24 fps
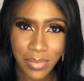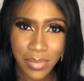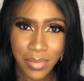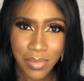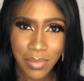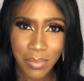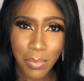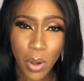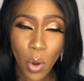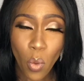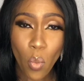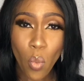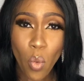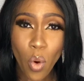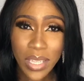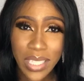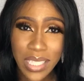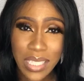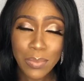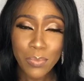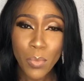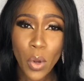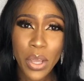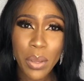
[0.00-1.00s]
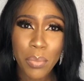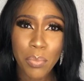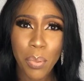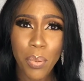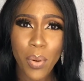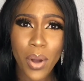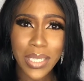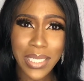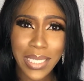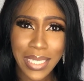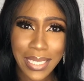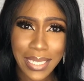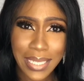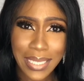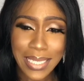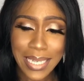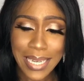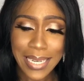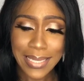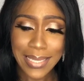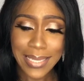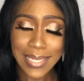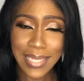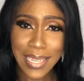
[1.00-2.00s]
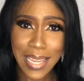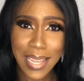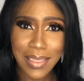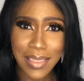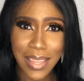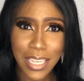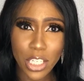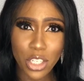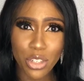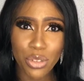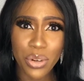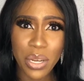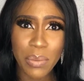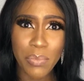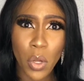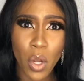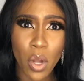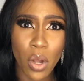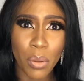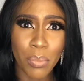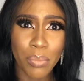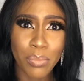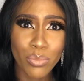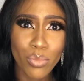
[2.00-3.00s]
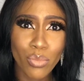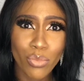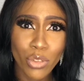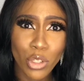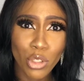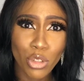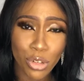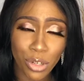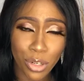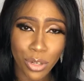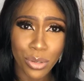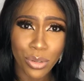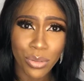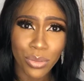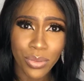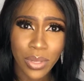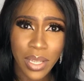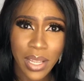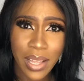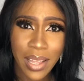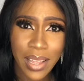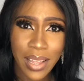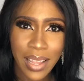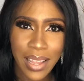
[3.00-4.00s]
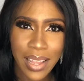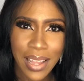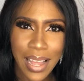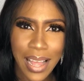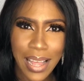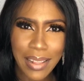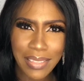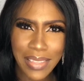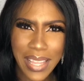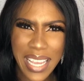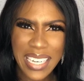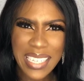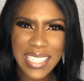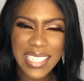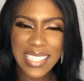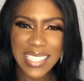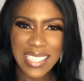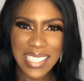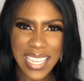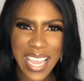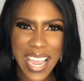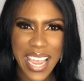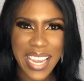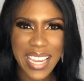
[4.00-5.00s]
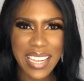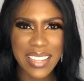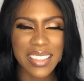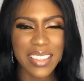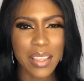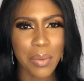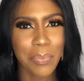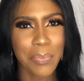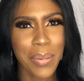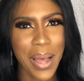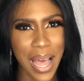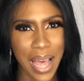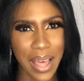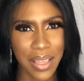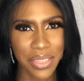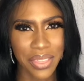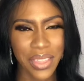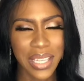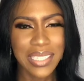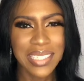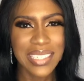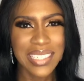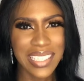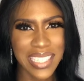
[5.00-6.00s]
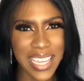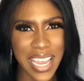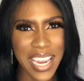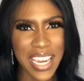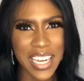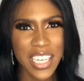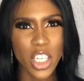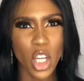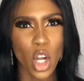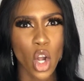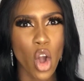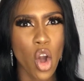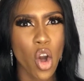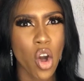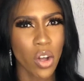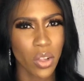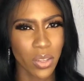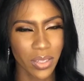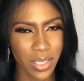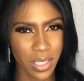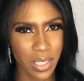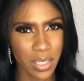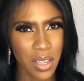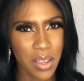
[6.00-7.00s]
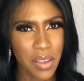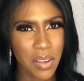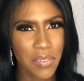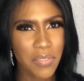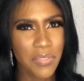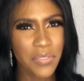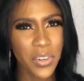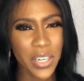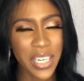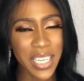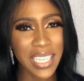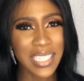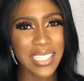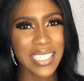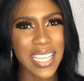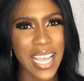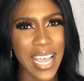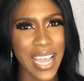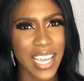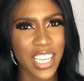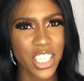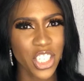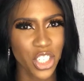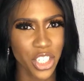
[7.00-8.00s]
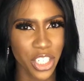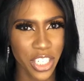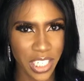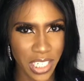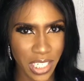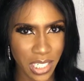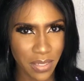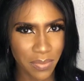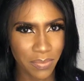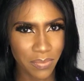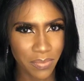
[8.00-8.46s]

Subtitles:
but what's more important is seeing that dream come true and then staying the path, staying the course for the entire journey.